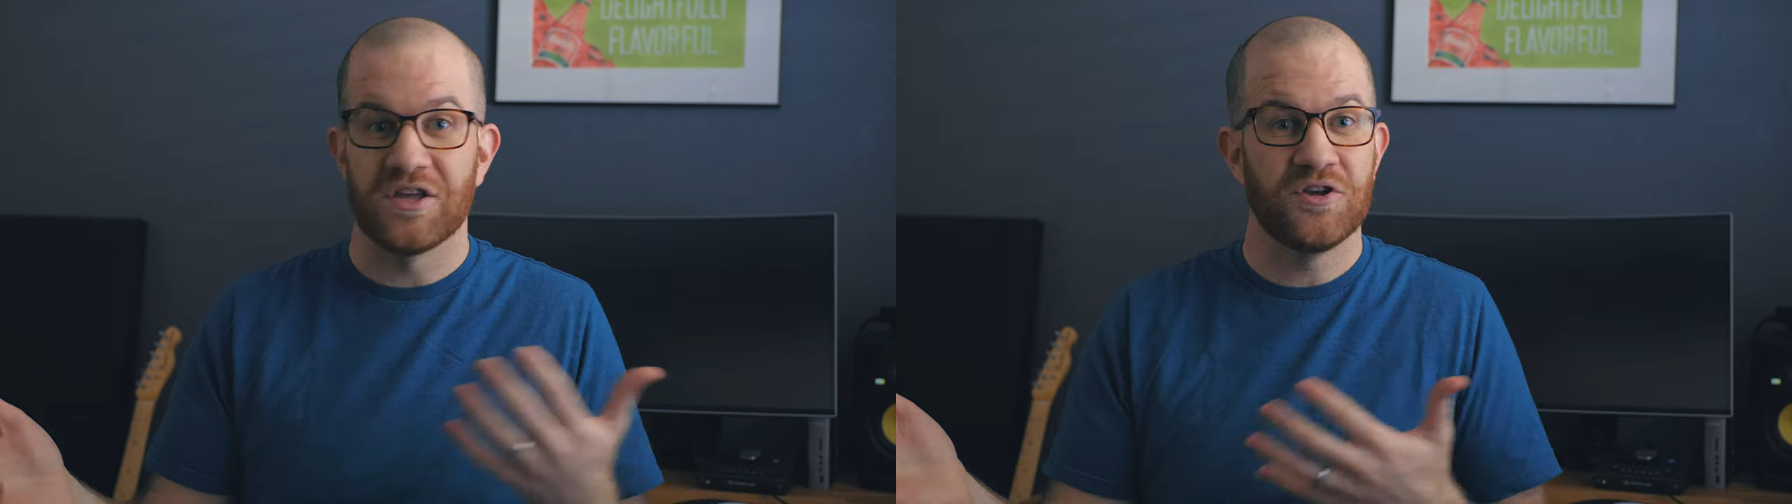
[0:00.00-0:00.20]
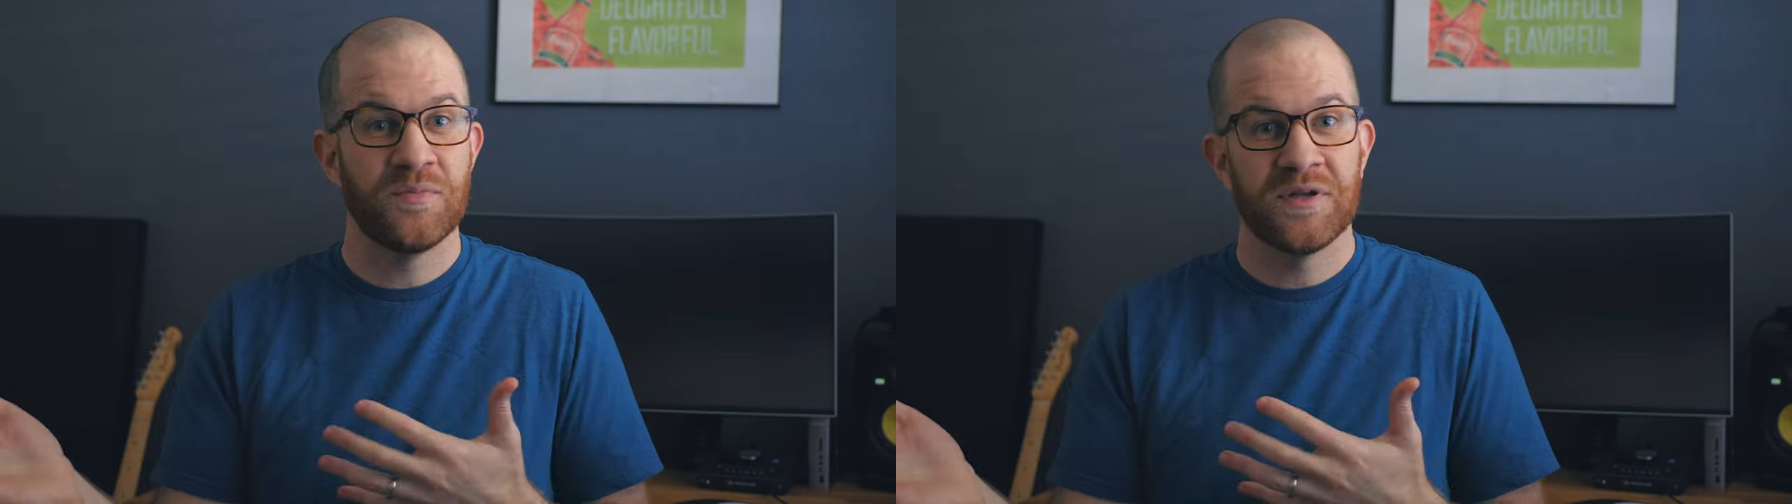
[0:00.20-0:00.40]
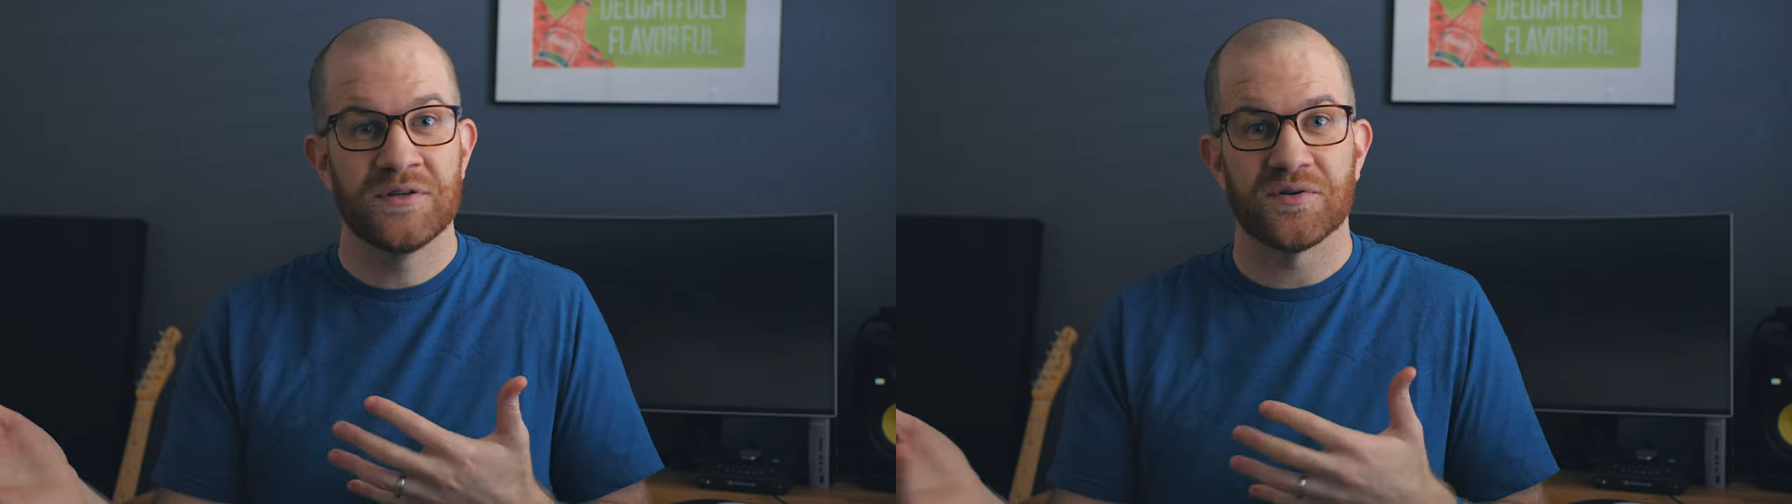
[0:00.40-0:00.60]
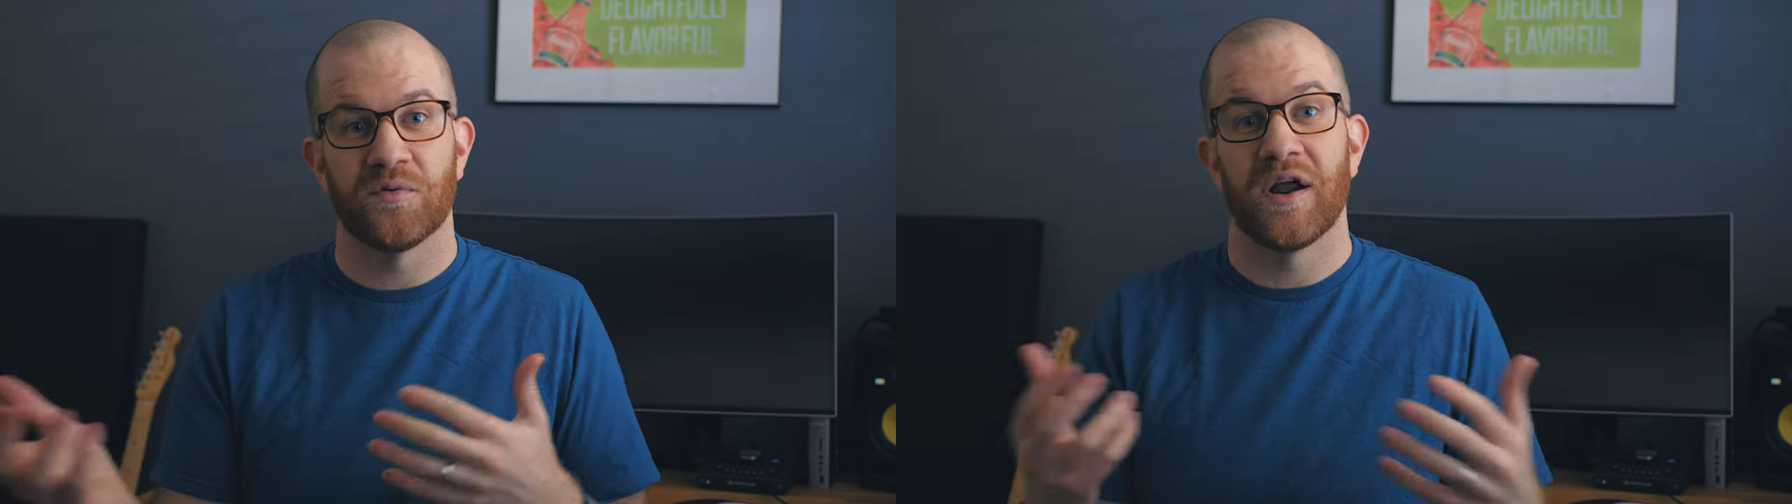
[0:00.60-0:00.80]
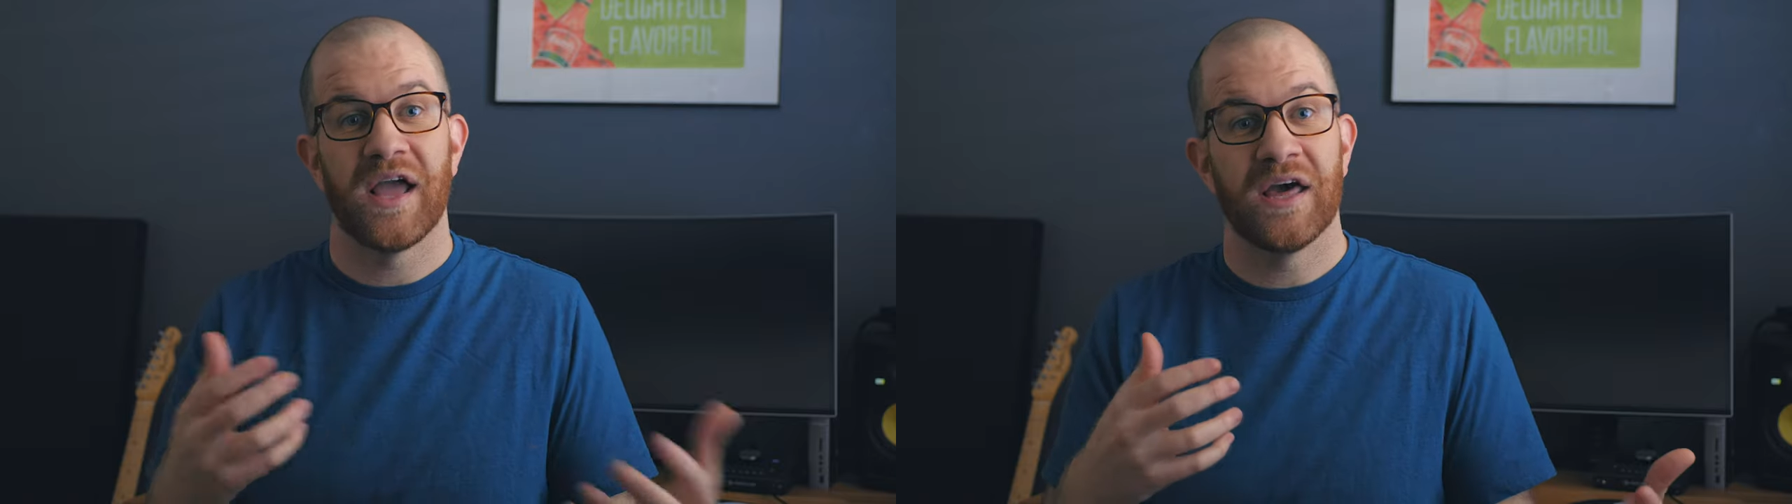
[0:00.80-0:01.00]
humans
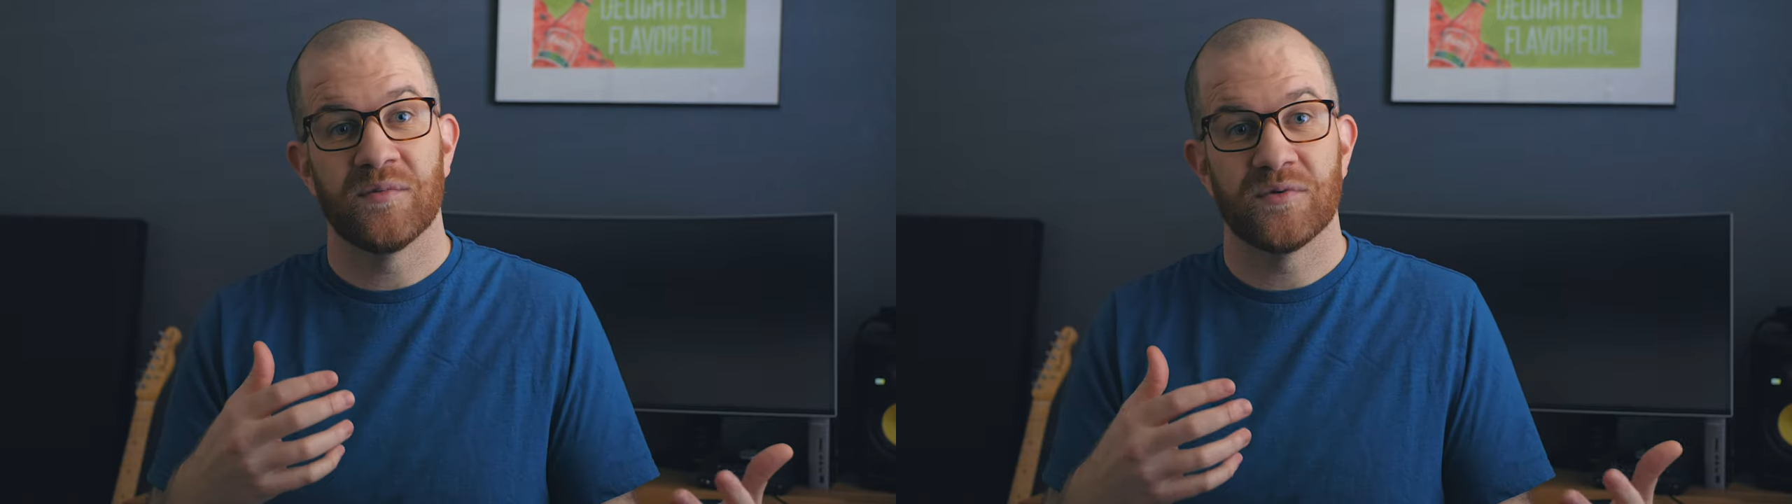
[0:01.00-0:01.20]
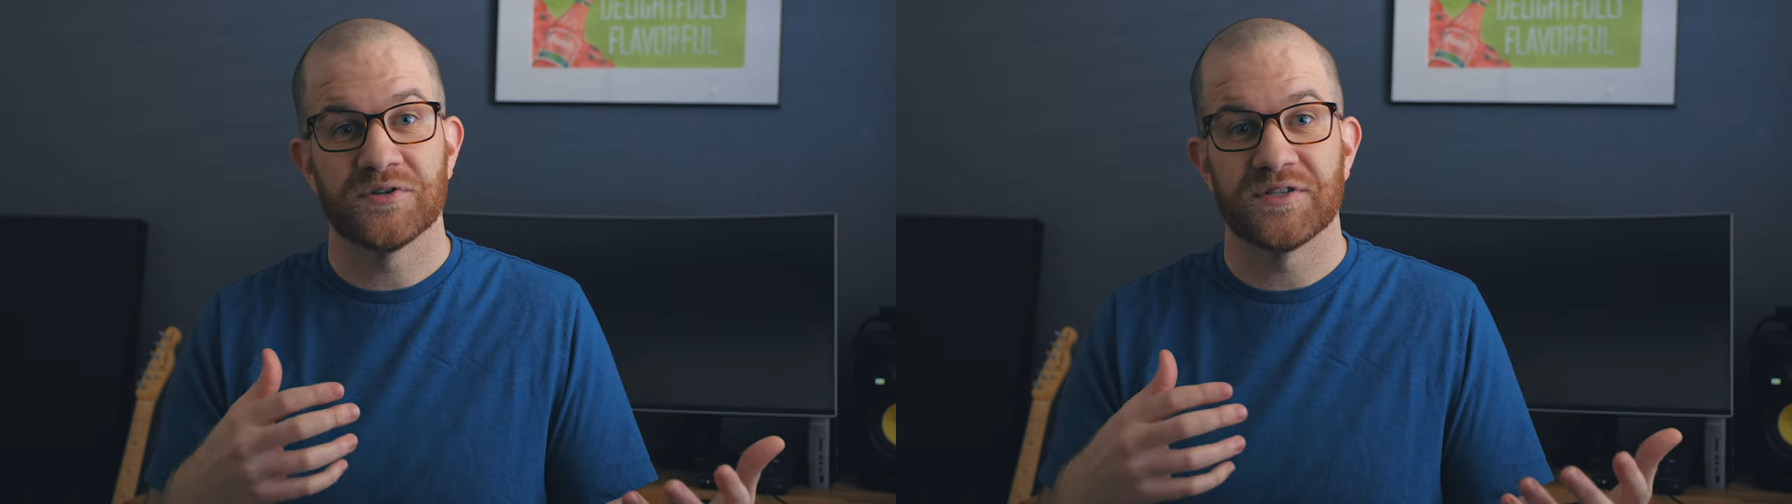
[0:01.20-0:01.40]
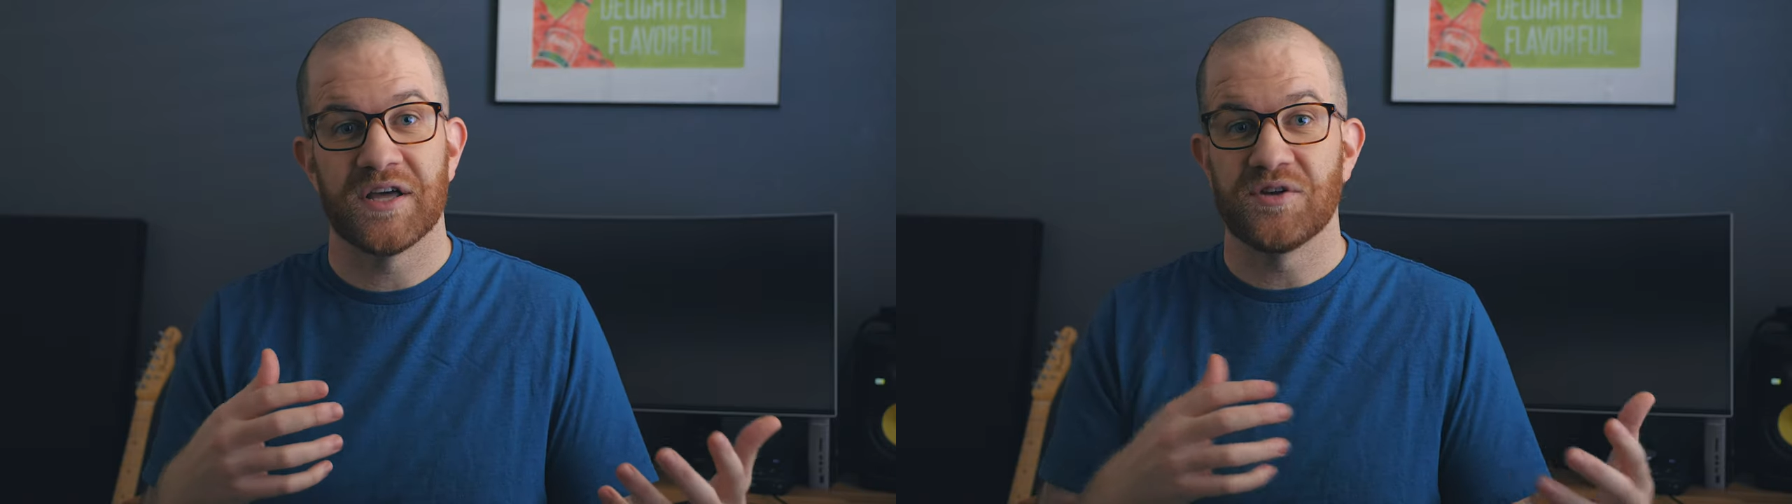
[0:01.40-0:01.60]
or animals that